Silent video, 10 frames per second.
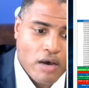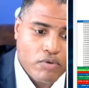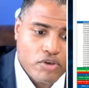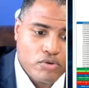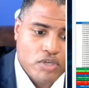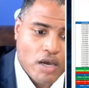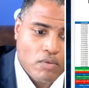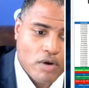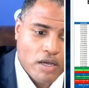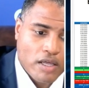We use
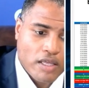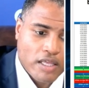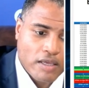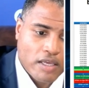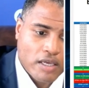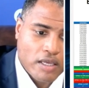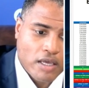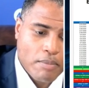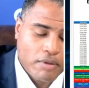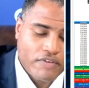a
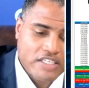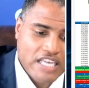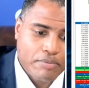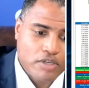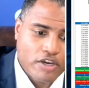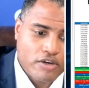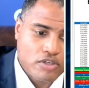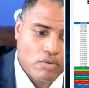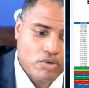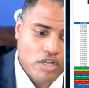couple of examples here.
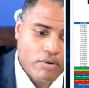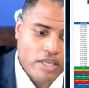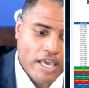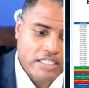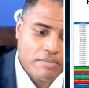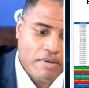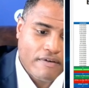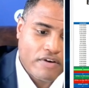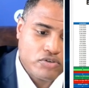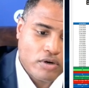So we'll start with the S&P
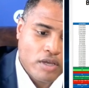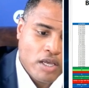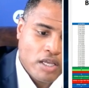500.